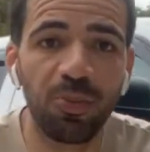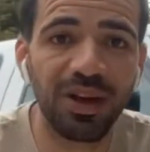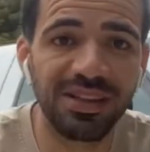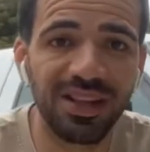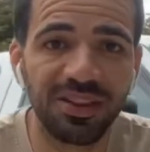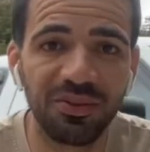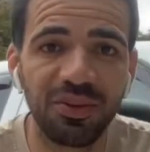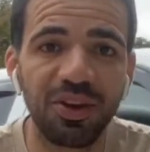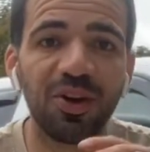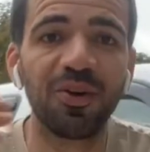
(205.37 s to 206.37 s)
you guys liked the
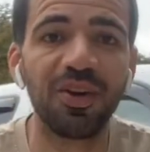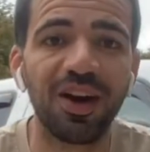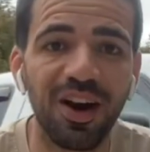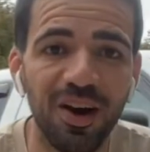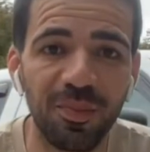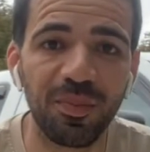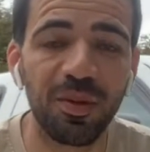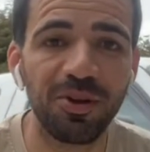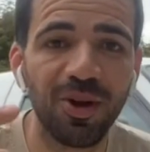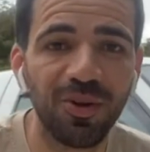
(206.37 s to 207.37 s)
video.
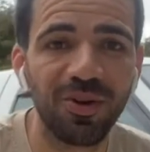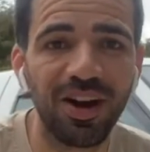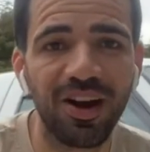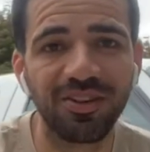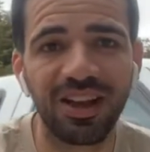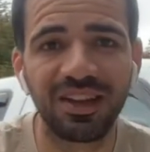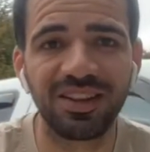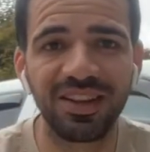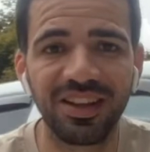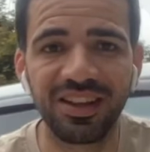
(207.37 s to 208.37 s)
Let me know how you liked
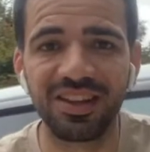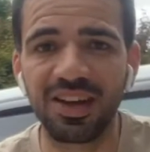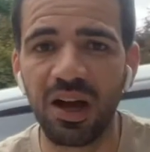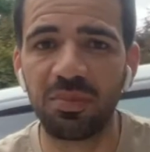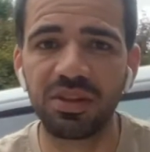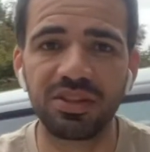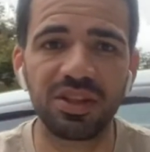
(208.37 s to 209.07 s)
it in the comments.